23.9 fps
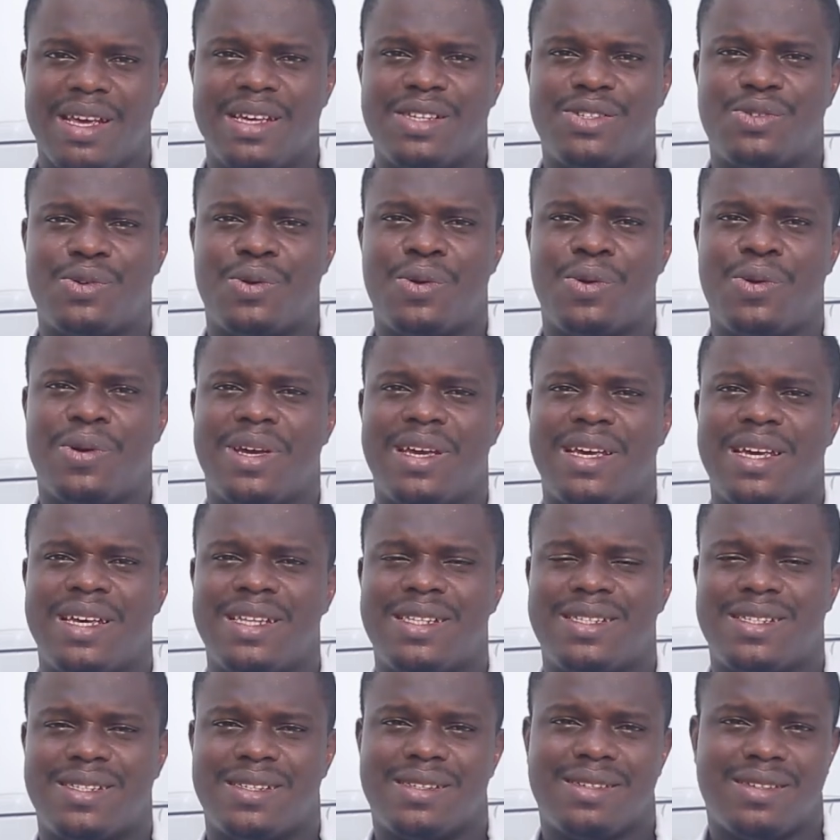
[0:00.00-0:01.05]
So
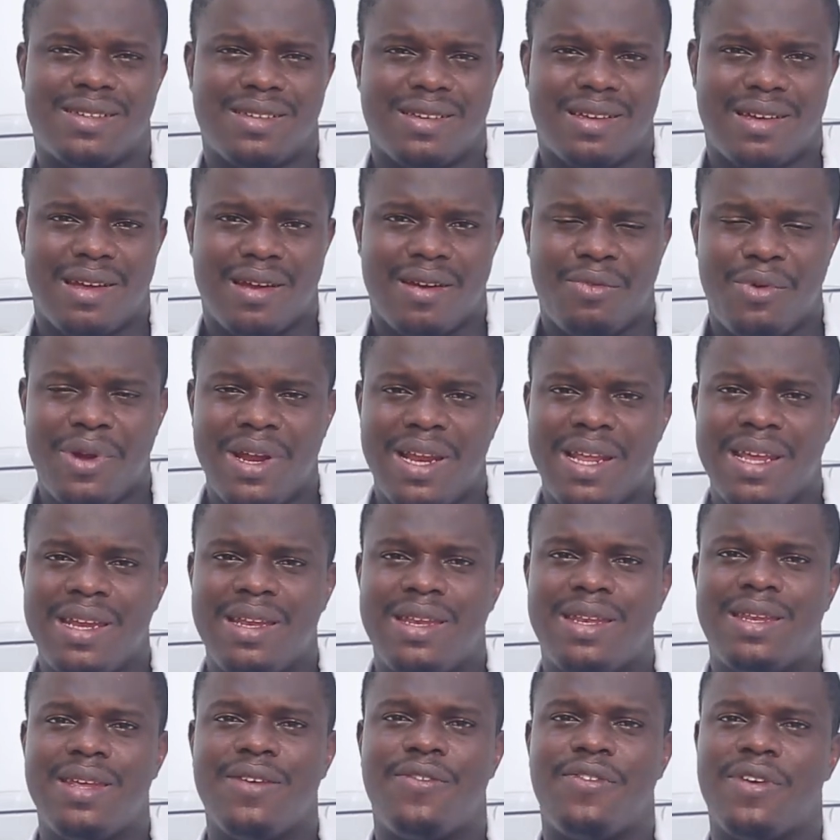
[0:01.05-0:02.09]
it's really
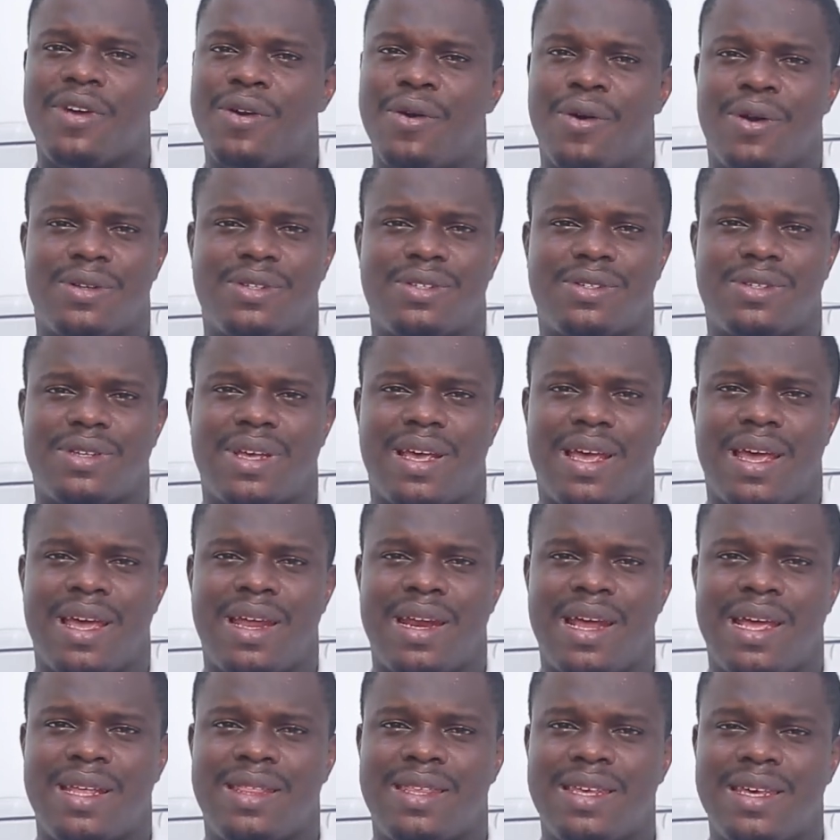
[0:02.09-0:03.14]
difficult,
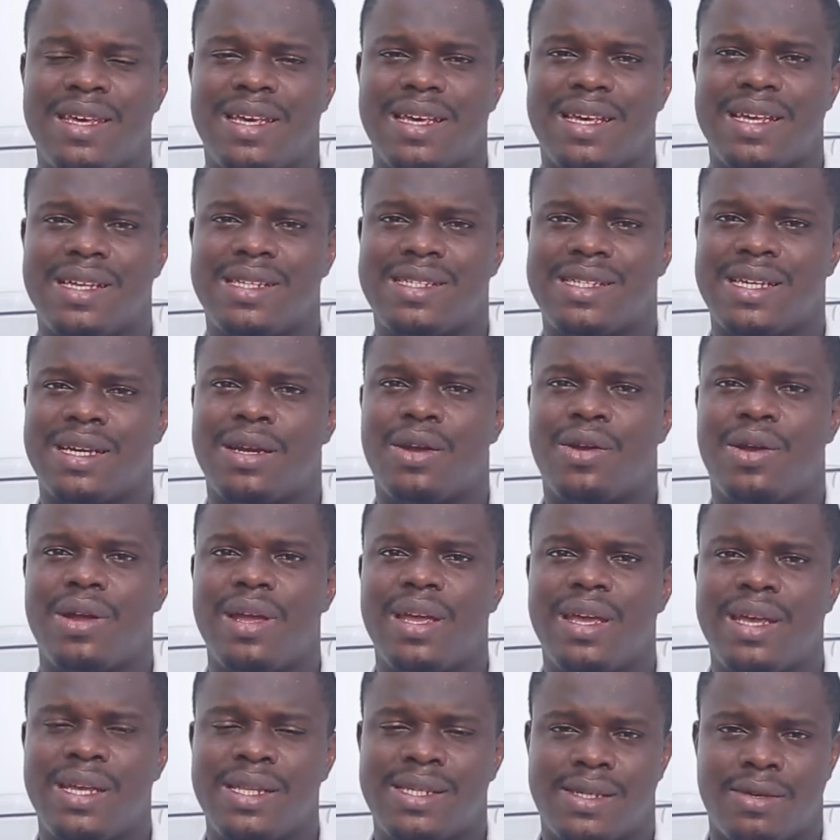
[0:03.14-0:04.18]
and I think it's an
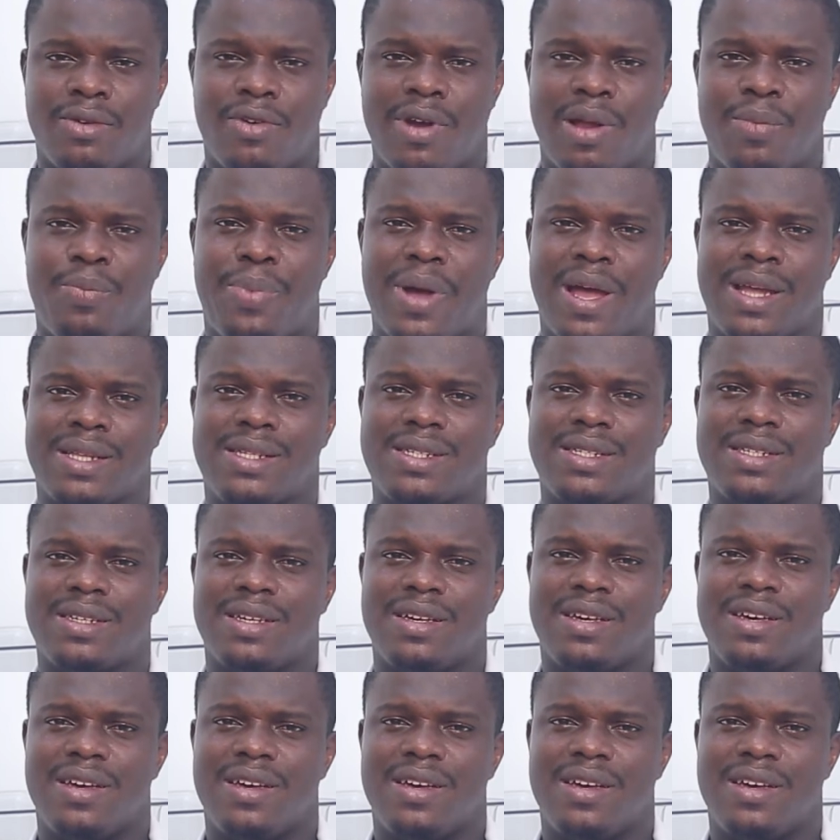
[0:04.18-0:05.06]
integral part